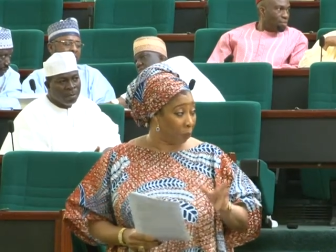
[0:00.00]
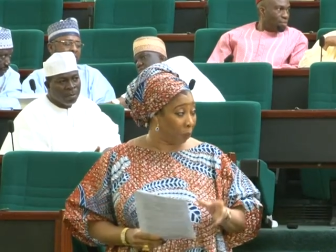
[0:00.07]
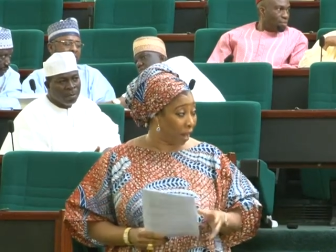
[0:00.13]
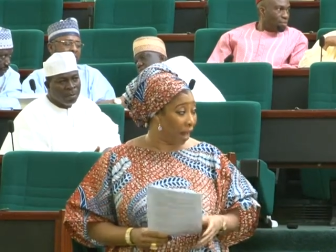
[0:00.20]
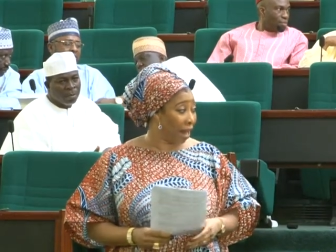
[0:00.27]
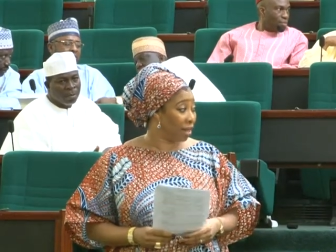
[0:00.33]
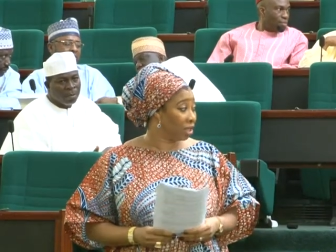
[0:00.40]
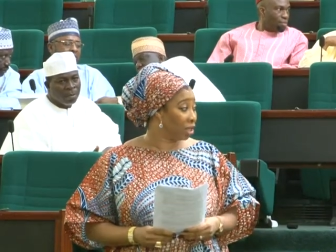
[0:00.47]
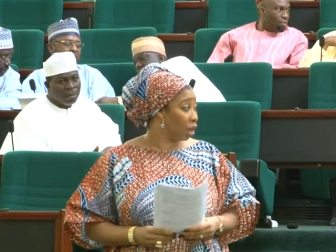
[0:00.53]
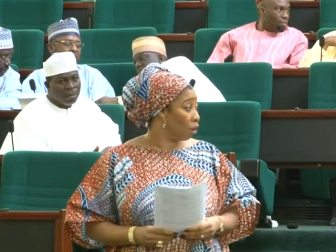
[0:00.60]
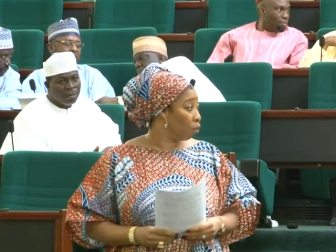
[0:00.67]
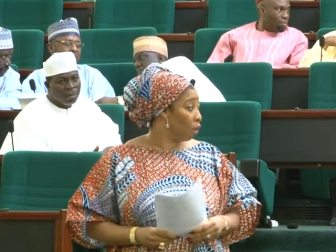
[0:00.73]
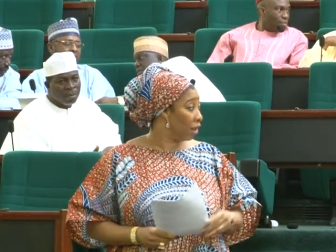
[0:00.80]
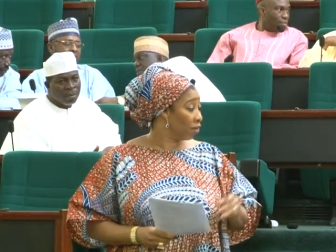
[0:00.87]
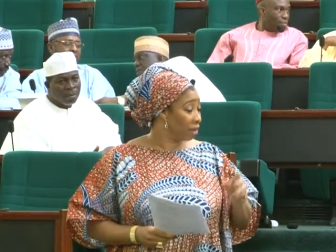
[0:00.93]
replaced
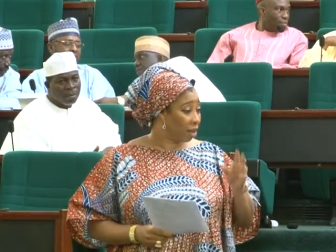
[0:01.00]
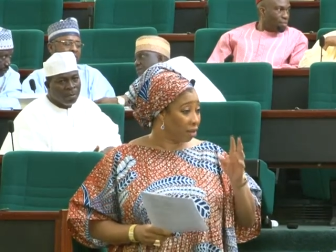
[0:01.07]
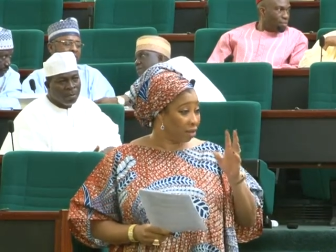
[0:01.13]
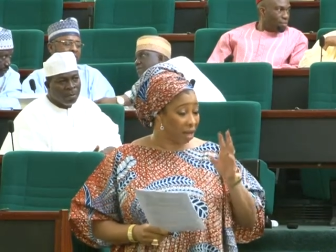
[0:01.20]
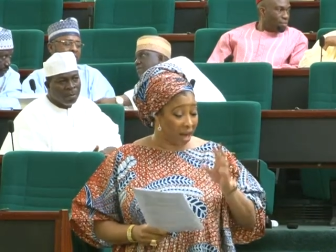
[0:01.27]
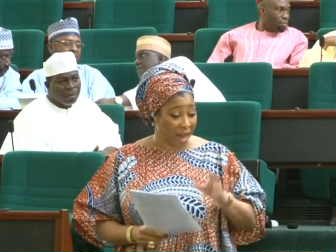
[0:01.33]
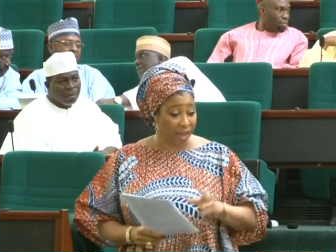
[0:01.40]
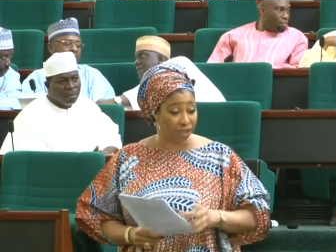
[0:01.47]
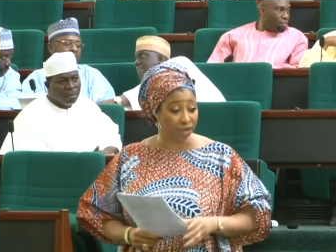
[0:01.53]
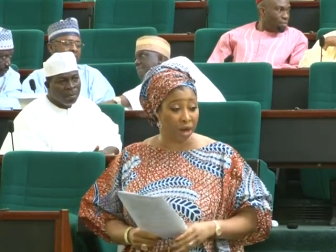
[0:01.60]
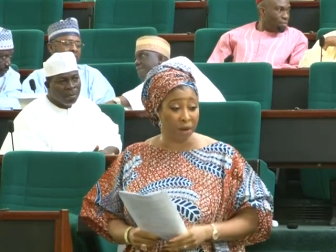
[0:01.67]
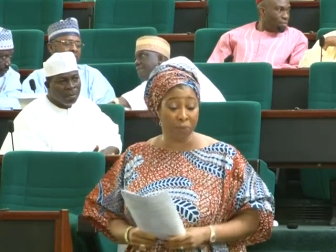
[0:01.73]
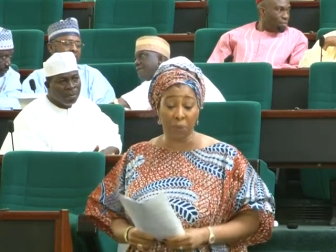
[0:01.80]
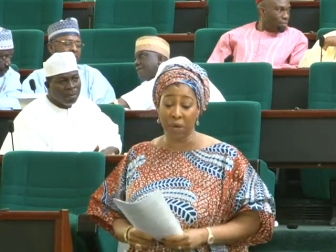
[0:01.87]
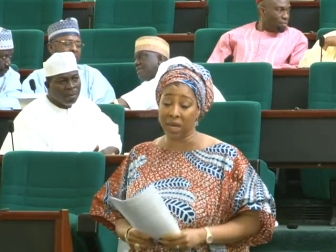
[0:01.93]
with the
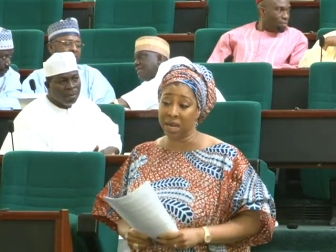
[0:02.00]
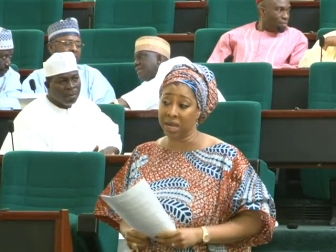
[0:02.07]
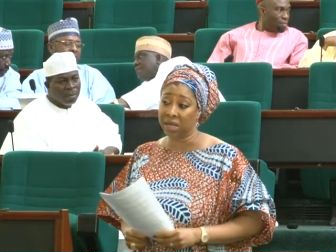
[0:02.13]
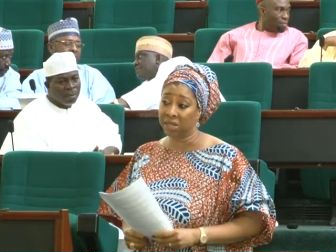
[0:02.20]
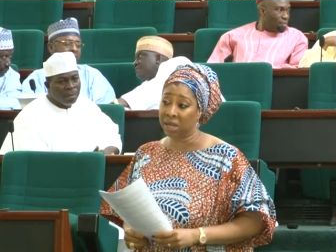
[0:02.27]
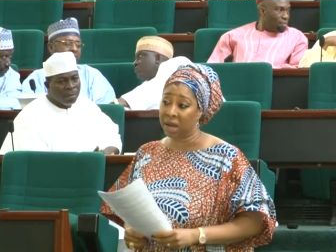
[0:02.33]
Nigerian police